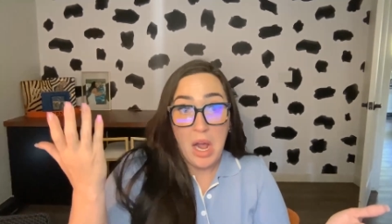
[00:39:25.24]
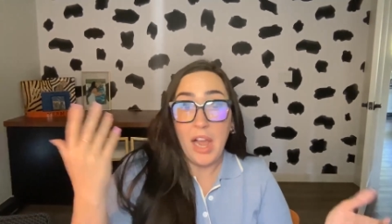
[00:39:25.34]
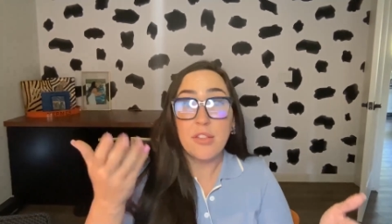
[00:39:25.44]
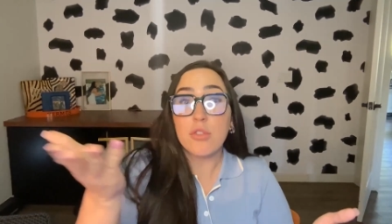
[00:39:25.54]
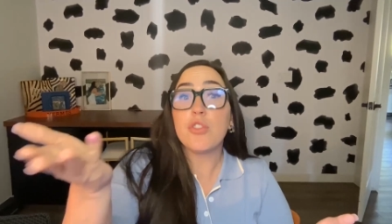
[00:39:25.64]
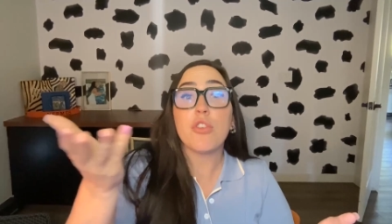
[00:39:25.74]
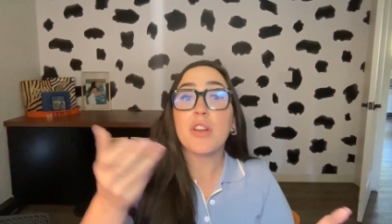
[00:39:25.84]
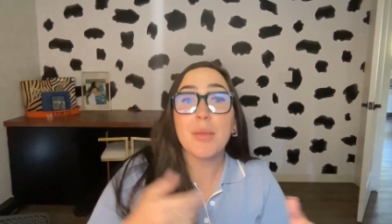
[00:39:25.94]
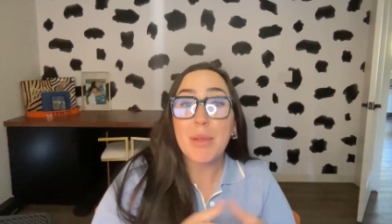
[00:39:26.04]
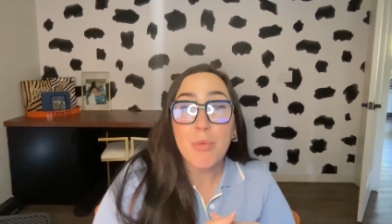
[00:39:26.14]
Either you're
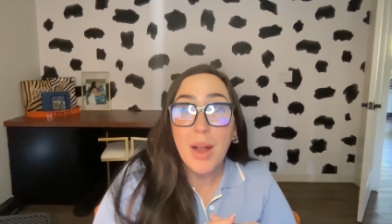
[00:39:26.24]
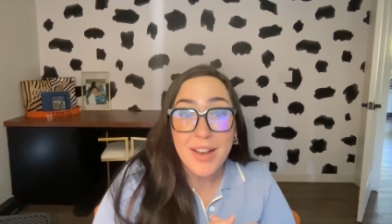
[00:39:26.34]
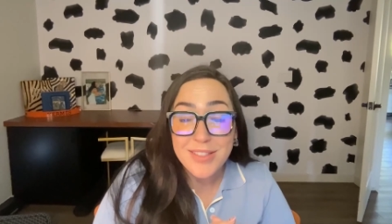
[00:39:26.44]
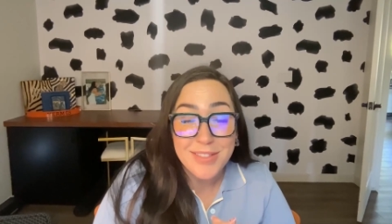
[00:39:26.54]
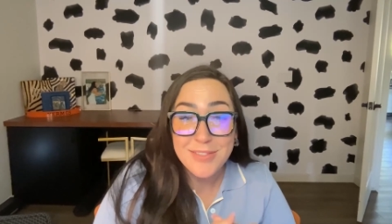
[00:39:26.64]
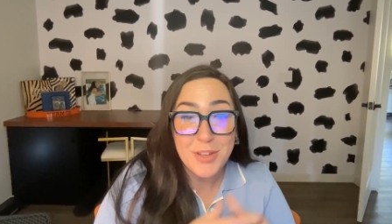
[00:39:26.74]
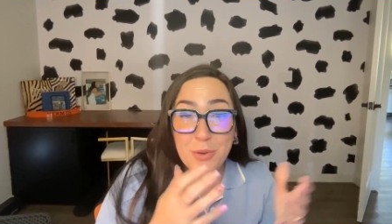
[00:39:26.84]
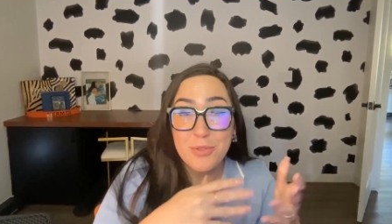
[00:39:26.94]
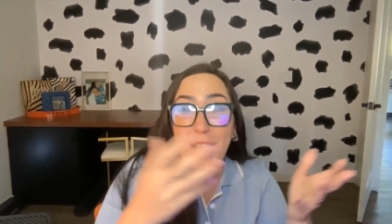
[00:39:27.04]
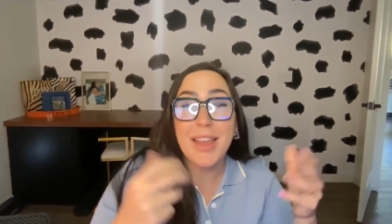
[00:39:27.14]
going to be
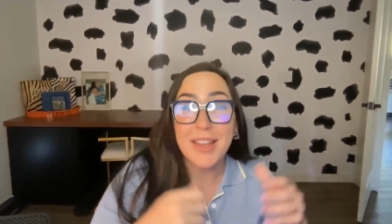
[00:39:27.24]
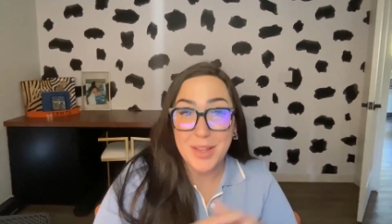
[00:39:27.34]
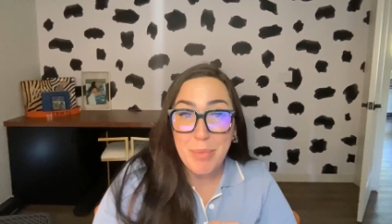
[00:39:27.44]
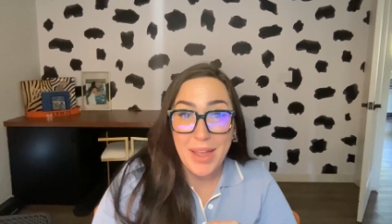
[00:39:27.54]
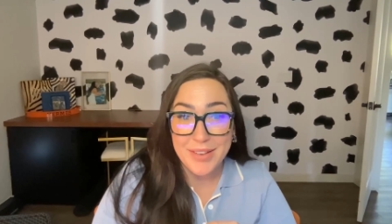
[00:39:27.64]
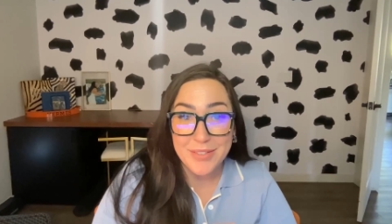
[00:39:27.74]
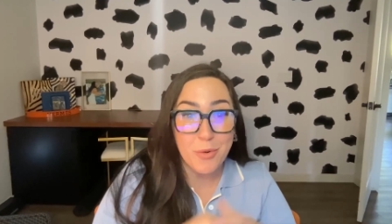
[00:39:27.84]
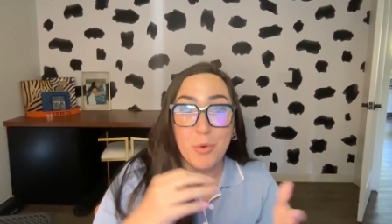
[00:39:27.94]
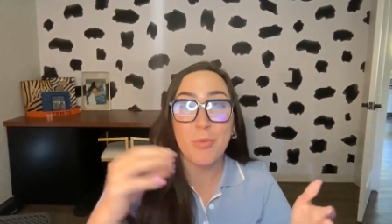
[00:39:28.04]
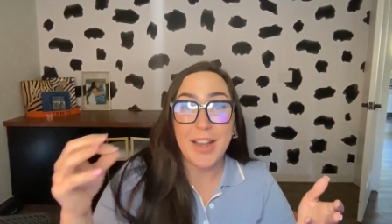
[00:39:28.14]
lying in the bed
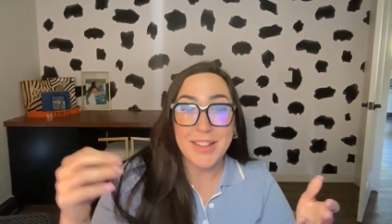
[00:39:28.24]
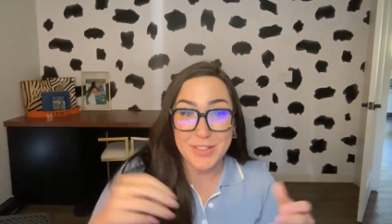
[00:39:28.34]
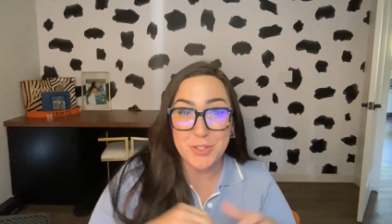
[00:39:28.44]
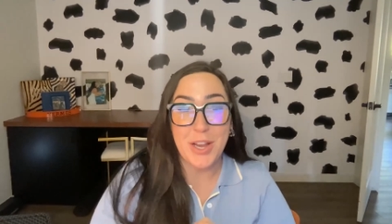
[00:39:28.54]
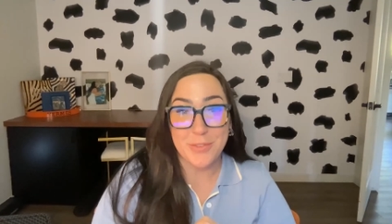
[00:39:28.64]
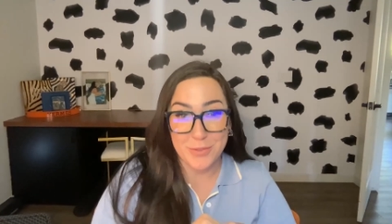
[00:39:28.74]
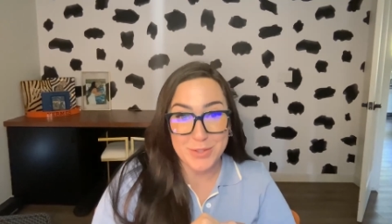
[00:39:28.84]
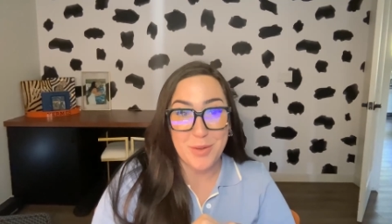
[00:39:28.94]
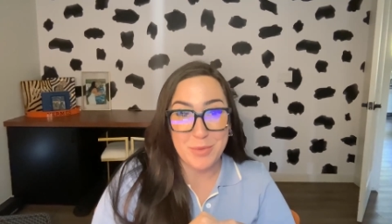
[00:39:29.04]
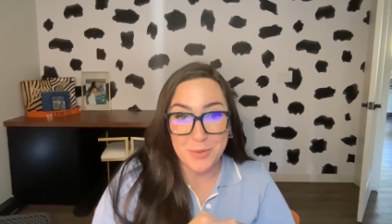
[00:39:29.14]
or writing the check for
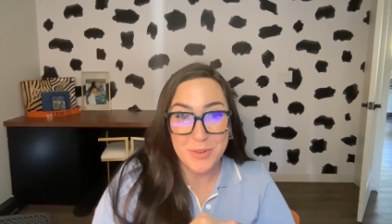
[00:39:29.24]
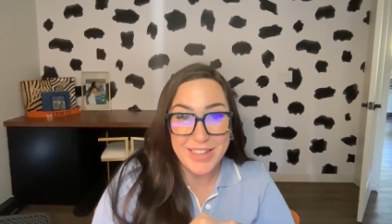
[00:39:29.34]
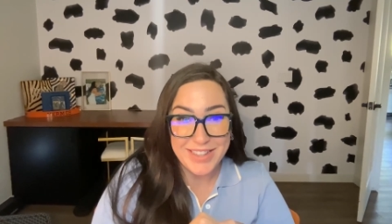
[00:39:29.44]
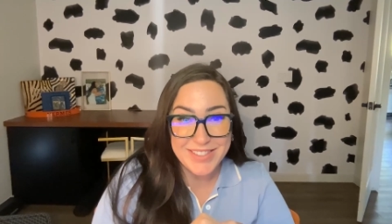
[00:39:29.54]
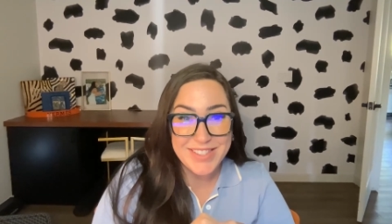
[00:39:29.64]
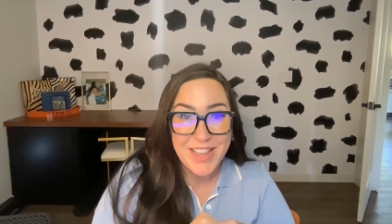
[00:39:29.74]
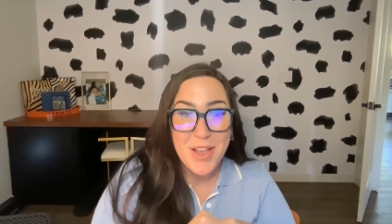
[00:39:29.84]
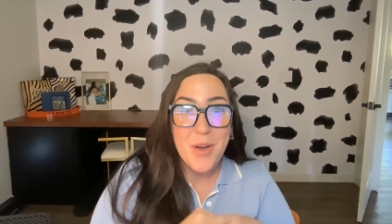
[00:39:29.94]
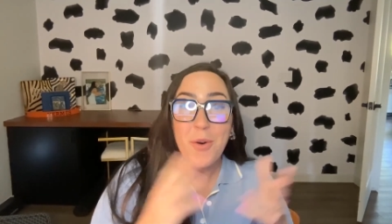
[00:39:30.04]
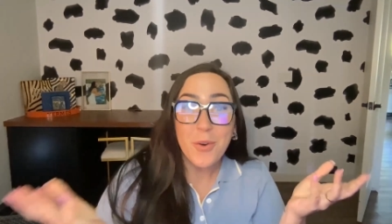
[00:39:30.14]
someone who is,
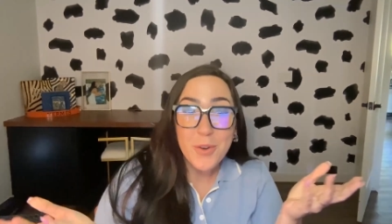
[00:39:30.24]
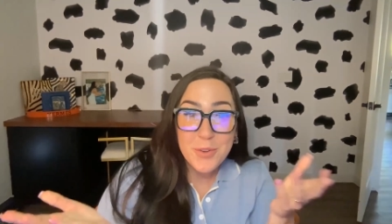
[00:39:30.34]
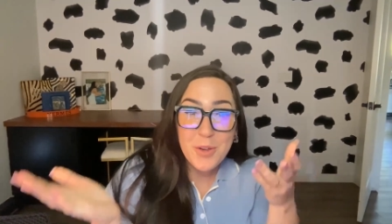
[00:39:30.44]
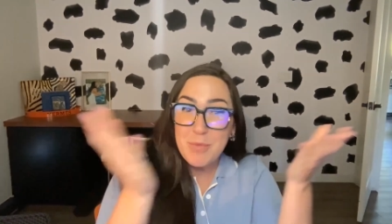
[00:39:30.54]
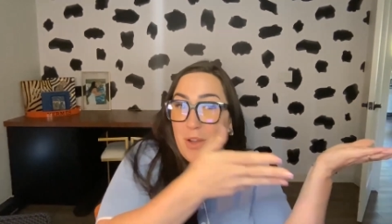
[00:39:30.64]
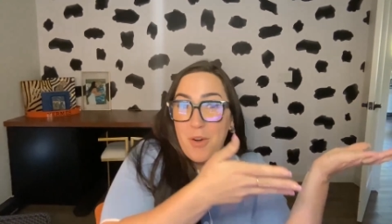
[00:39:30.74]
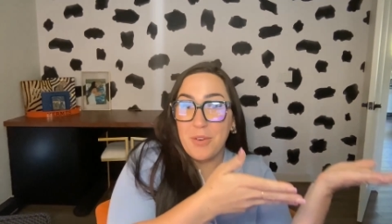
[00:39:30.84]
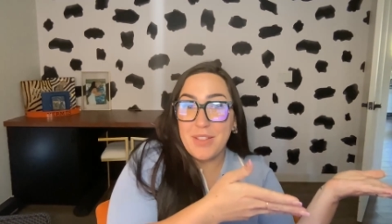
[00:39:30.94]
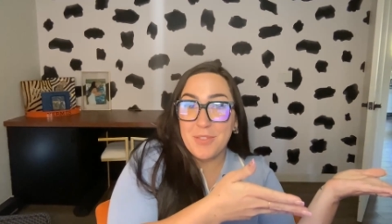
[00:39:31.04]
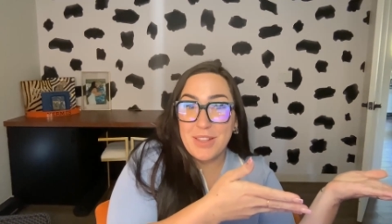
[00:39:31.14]
or you could be
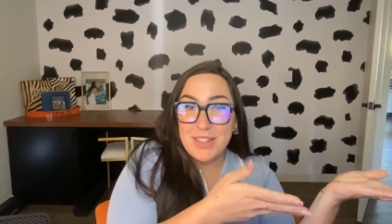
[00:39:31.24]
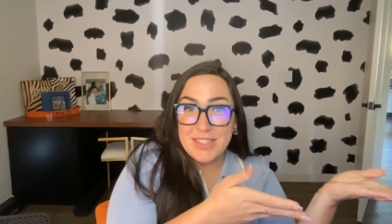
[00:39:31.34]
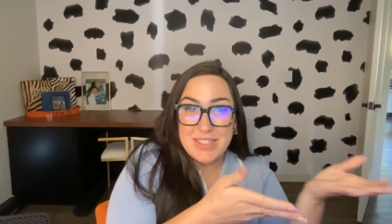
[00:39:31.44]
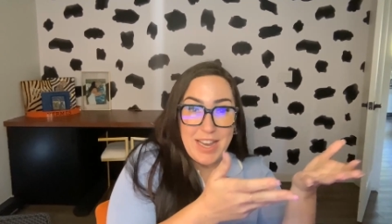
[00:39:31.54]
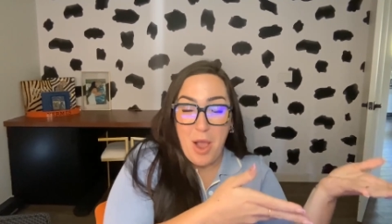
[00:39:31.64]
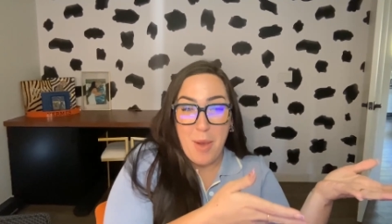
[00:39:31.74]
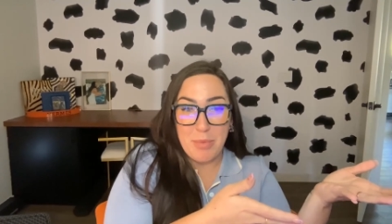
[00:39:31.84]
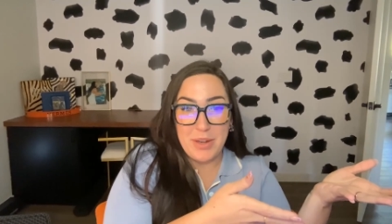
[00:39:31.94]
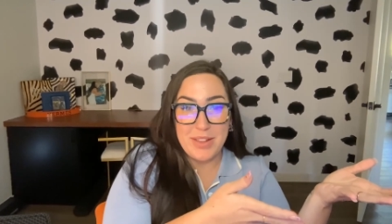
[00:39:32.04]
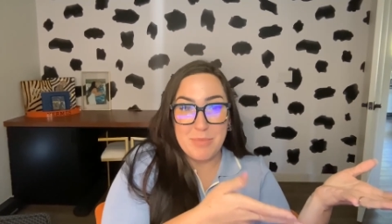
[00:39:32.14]
owning the real estate,
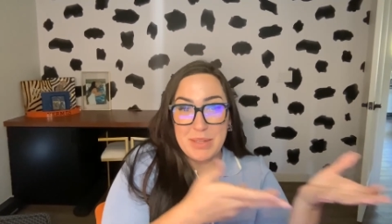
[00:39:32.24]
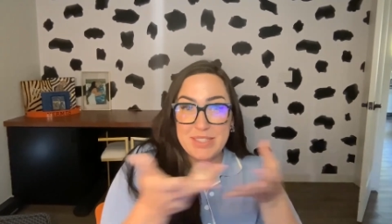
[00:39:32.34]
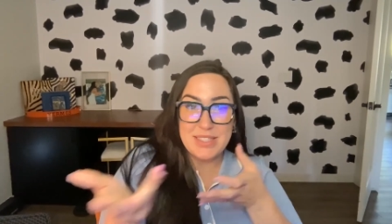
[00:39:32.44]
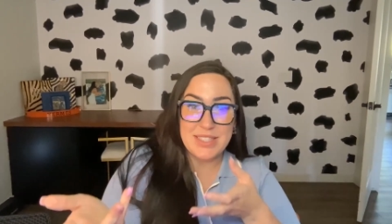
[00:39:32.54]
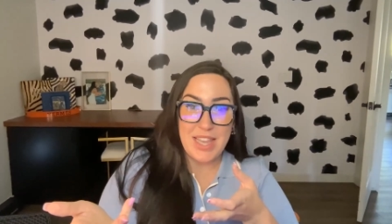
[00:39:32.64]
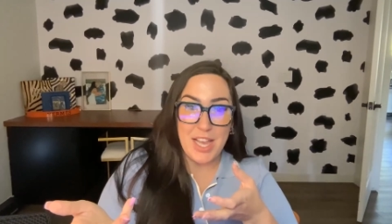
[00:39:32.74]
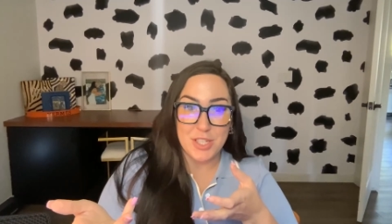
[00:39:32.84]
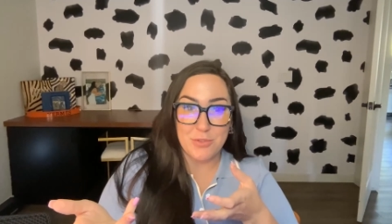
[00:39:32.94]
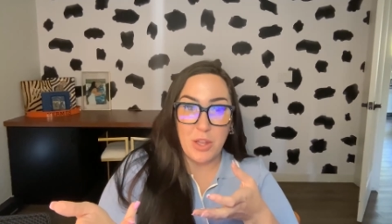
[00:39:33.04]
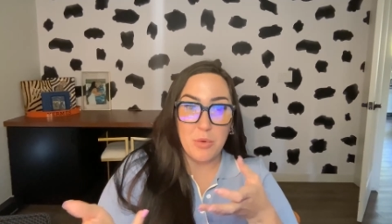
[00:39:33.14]
operating the business, cash
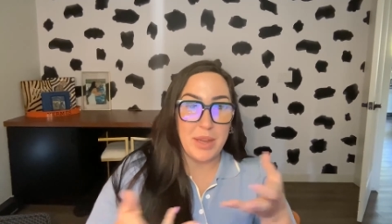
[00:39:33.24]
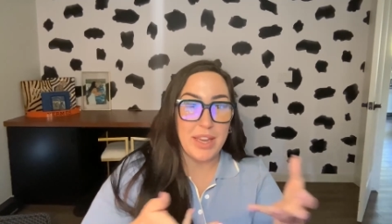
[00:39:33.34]
flowing.